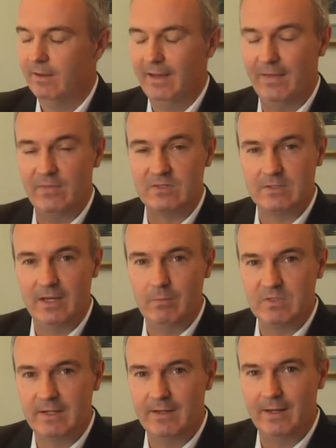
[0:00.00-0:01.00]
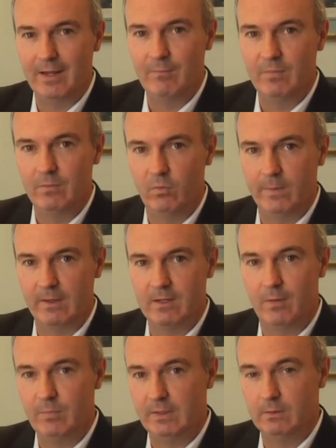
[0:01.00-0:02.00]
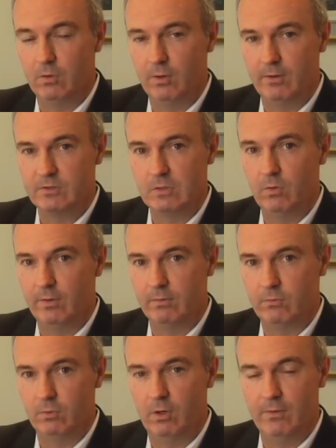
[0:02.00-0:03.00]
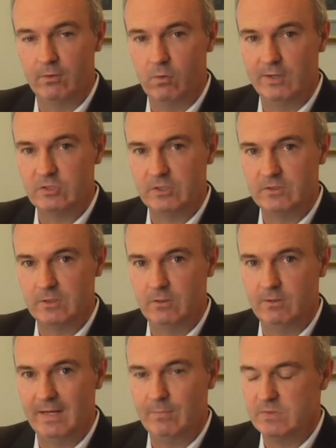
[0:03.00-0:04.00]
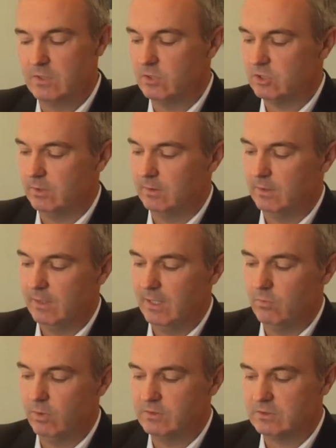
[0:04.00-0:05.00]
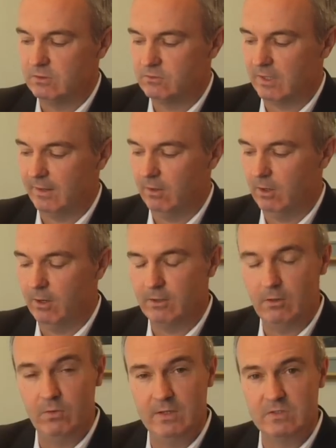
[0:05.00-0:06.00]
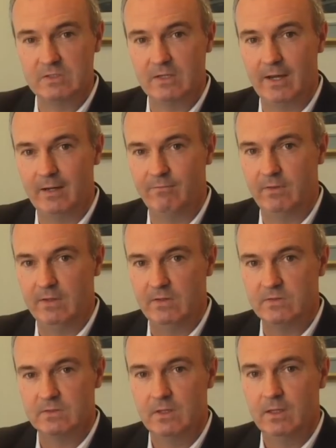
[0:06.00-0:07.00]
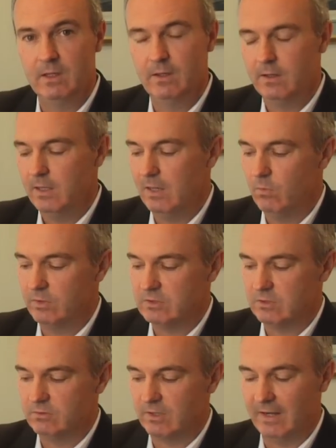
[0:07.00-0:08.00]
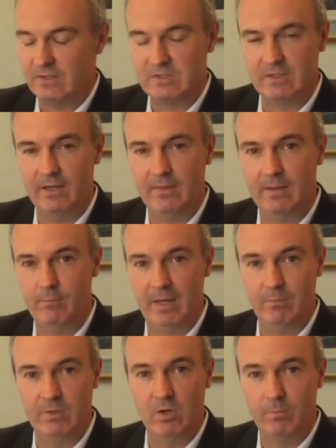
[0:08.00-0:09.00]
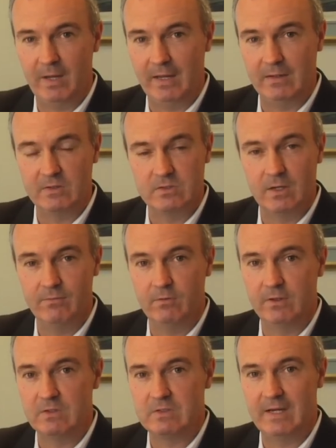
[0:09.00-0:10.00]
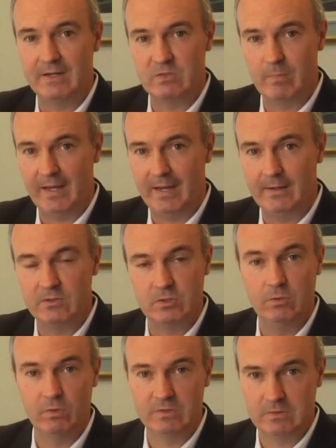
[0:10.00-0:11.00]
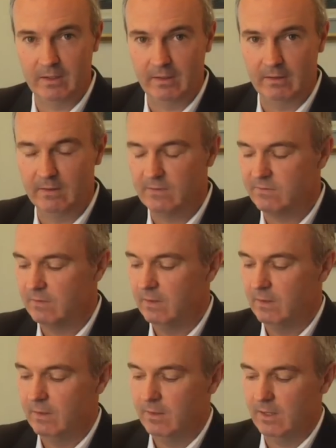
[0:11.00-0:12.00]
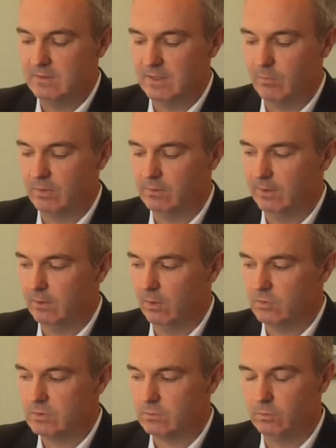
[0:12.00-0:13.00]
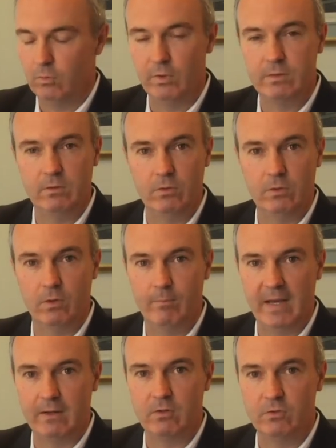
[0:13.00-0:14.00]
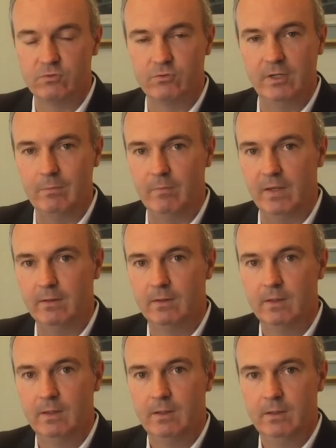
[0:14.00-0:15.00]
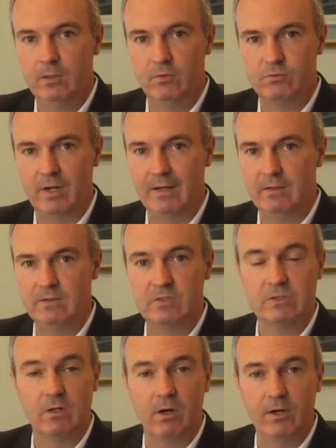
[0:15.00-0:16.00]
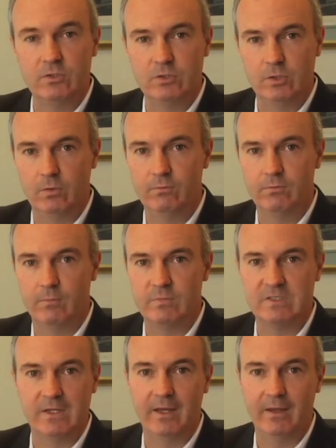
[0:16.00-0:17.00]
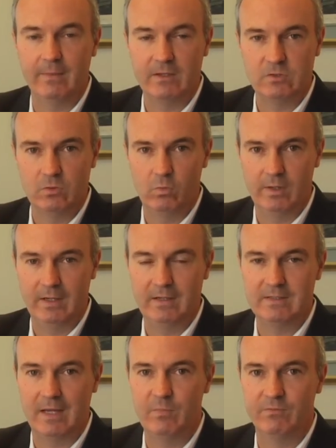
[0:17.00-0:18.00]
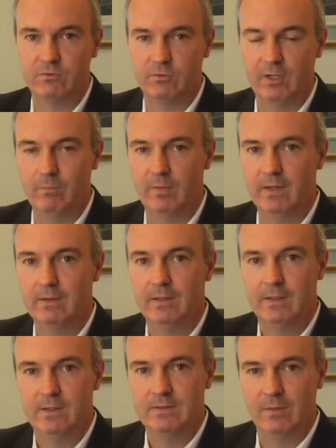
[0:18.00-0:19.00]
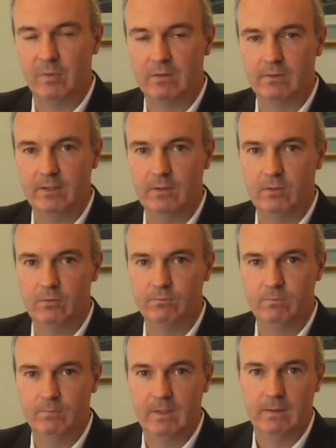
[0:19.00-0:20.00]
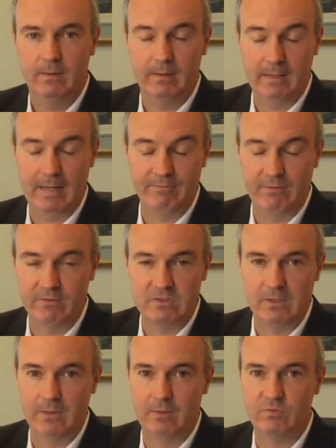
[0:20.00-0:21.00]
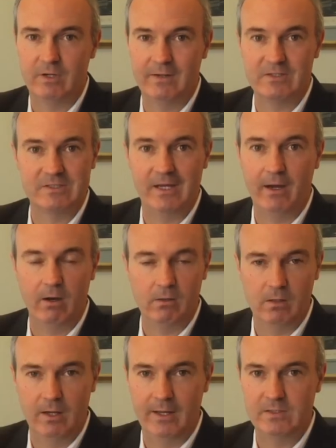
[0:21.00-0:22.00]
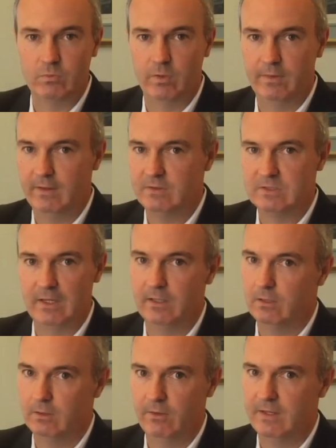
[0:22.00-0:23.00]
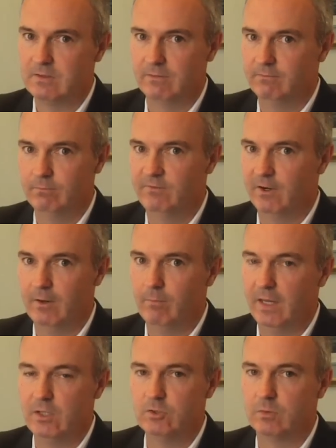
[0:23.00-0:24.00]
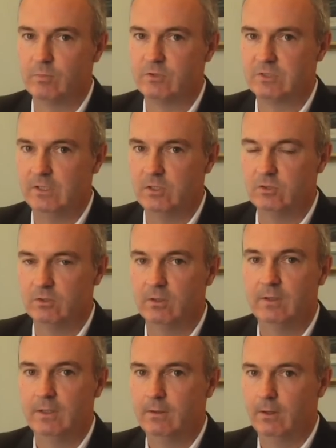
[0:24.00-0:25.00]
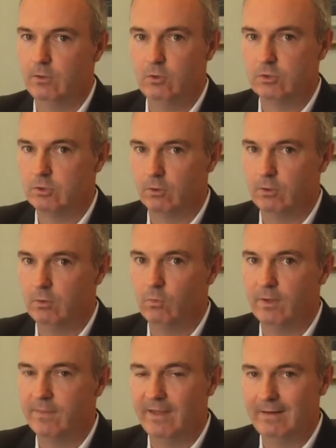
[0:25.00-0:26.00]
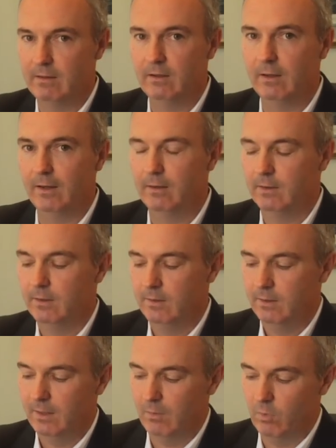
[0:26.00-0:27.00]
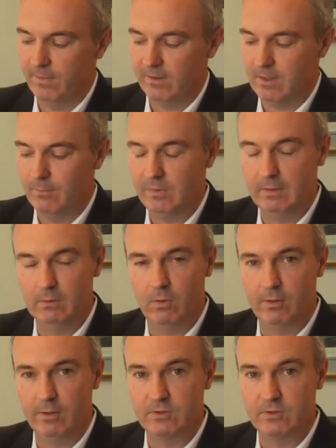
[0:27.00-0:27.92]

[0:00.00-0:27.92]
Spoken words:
At the same time, when the company lawyer is going through all the questions in your deposition, he wants to try to argue his side of these. He wants to try to say that maybe your pain and suffering is not as bad as you would say it is. He typically goes through with you your medical treatment. He'll try to discourage you from saying that you want any type of treatment. Typically, I've even seen them try to scare clients where they say, you know, that's a very major procedure. Are you sure you want that done? And what the company lawyer